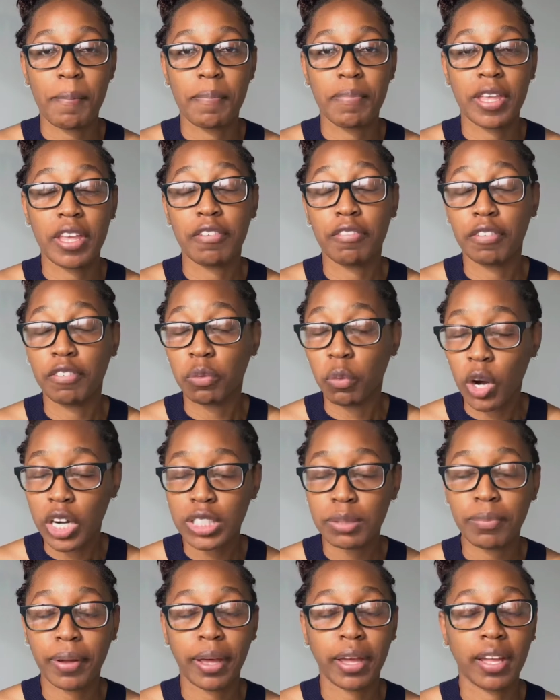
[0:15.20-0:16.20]
If you've watched
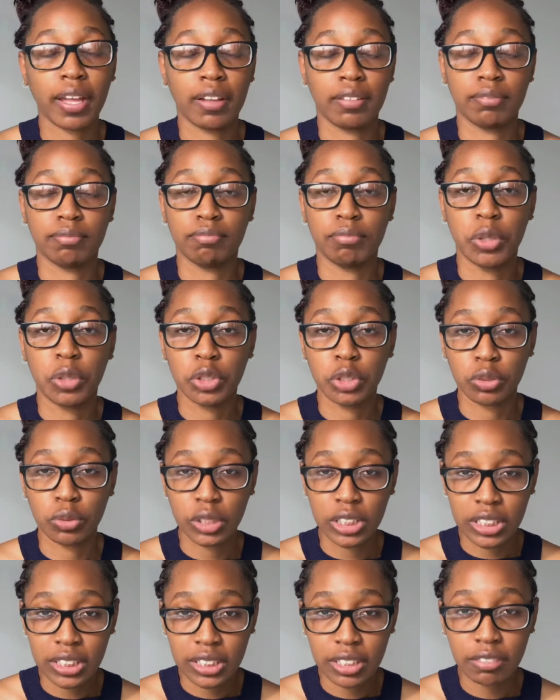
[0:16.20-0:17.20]
my most
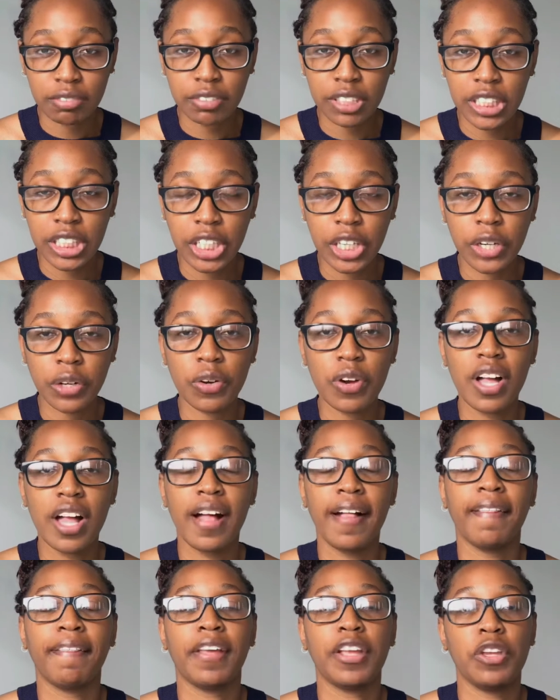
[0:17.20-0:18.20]
recent video,
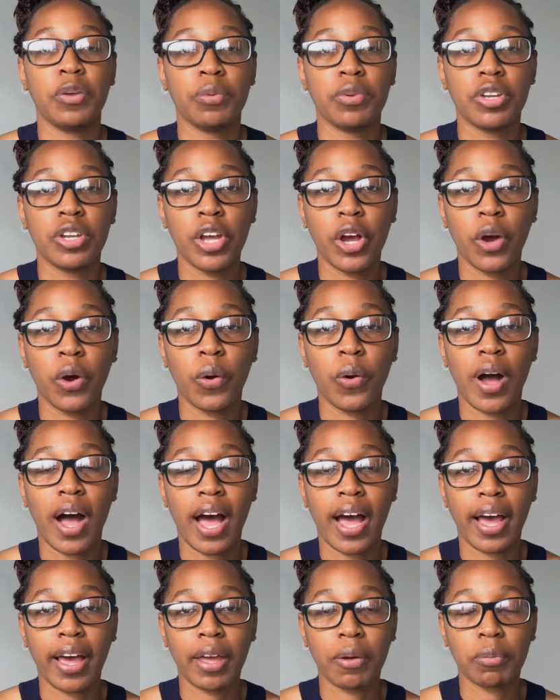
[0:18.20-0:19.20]
then you would know
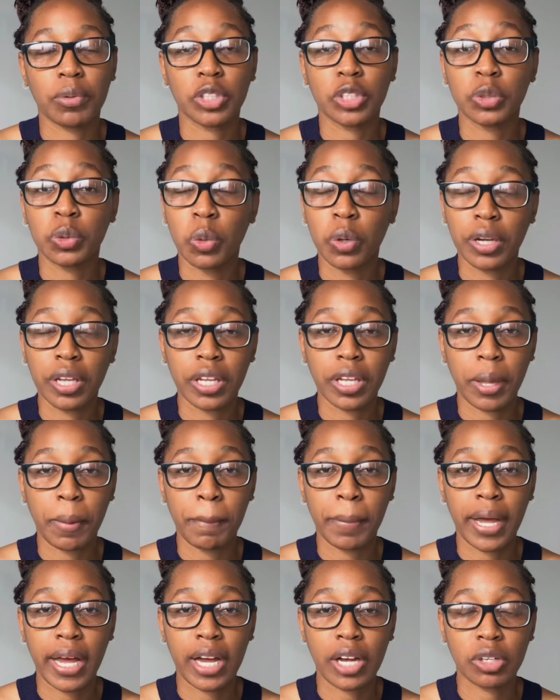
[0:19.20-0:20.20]
I was talking
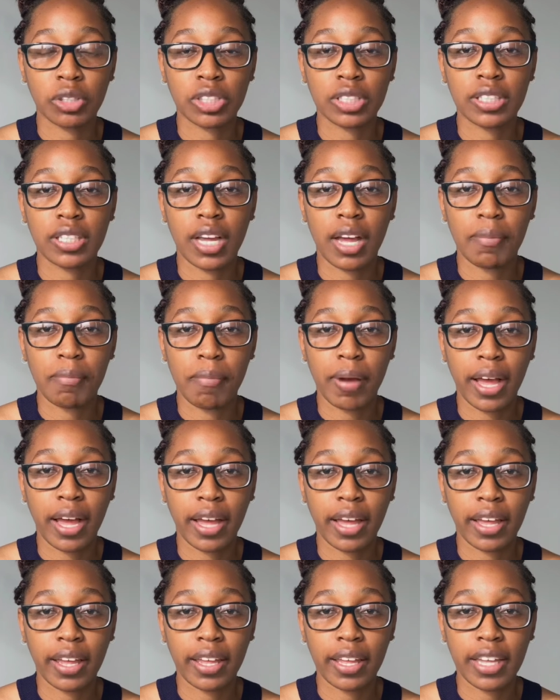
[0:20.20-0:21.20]
about
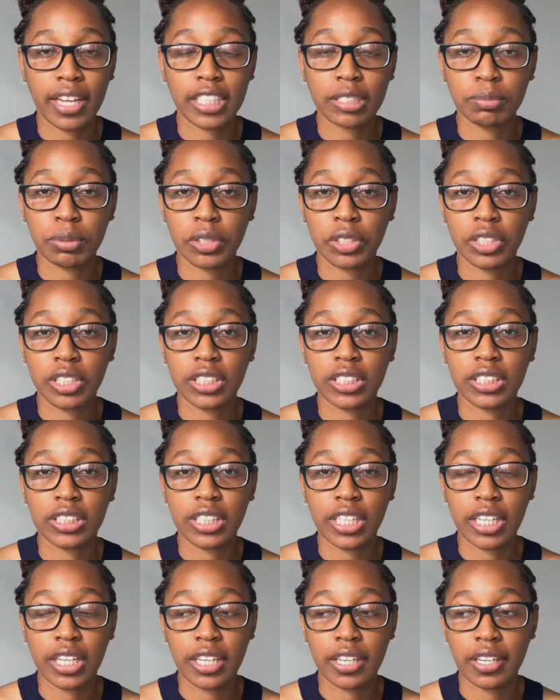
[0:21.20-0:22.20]
my experience
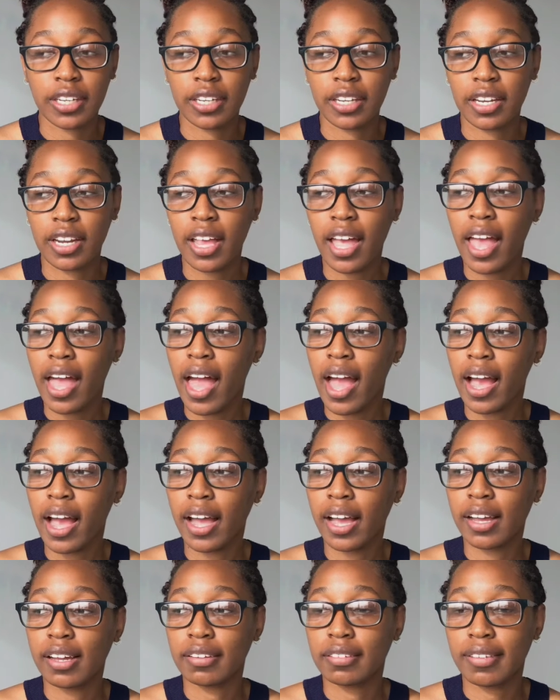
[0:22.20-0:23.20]
in
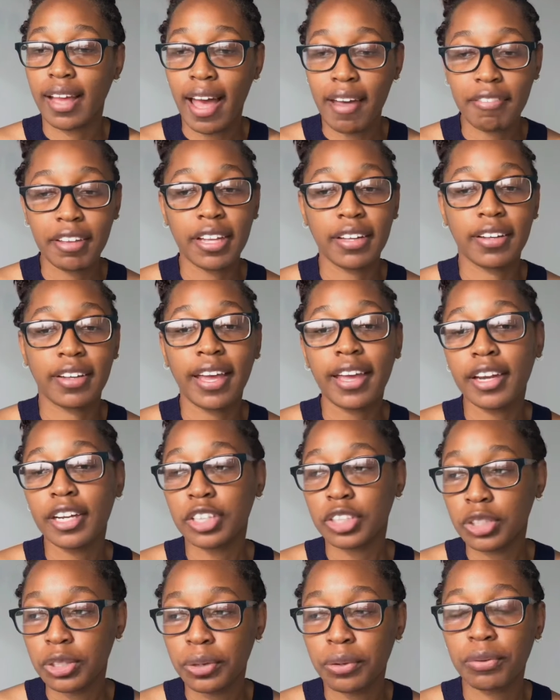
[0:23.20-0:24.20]
getting
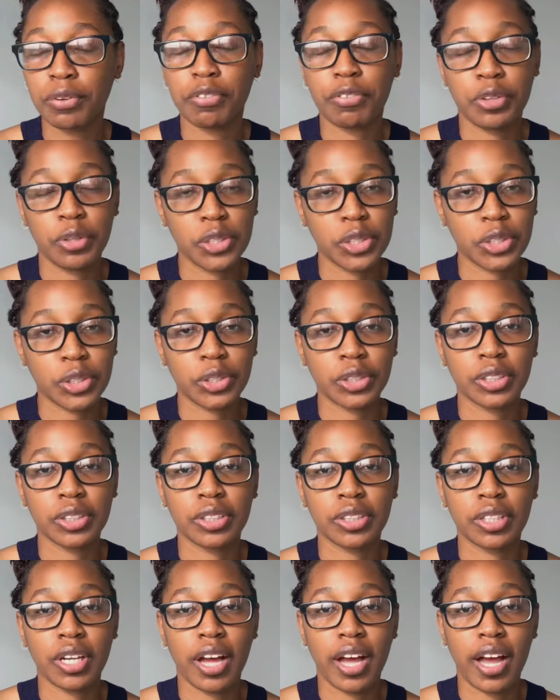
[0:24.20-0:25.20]
two refusals